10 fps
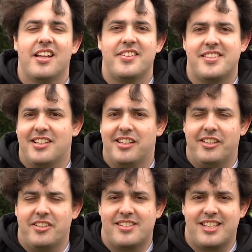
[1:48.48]
This
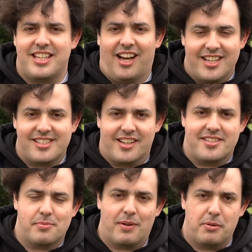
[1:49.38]
includes the
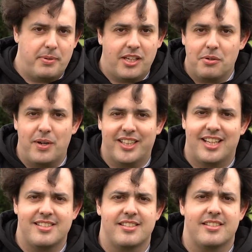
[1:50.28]
eyesight as well, but you can wear
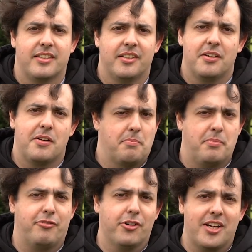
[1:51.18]
glasses.
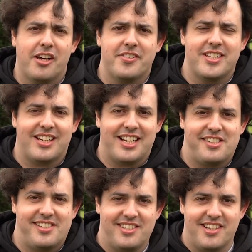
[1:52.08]
Before COVID, I'd
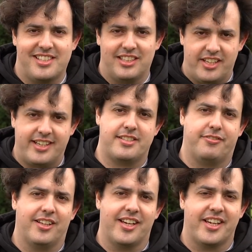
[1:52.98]
actually started learning to
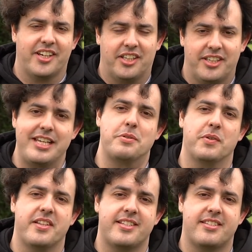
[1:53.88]
fly, and I'll need
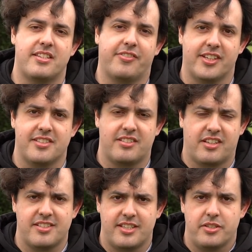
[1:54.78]
one of these certificates to
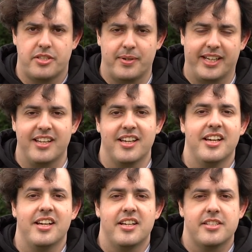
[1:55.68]
continue doing it.
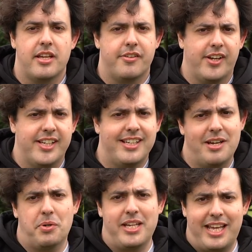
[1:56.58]
So if I can
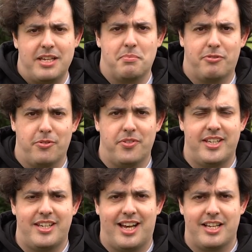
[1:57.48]
get one in before
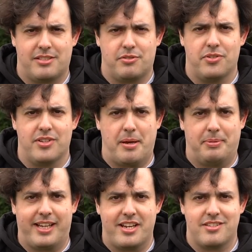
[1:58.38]
the astronaut
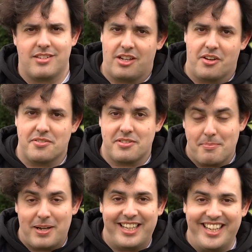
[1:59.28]
applications close,
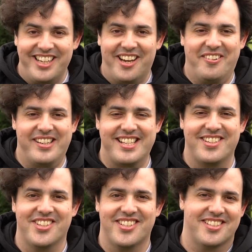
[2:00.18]
I might let you know how I
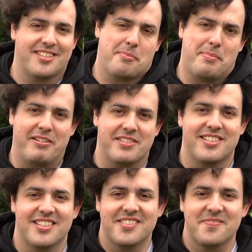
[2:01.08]
get on as a comparison.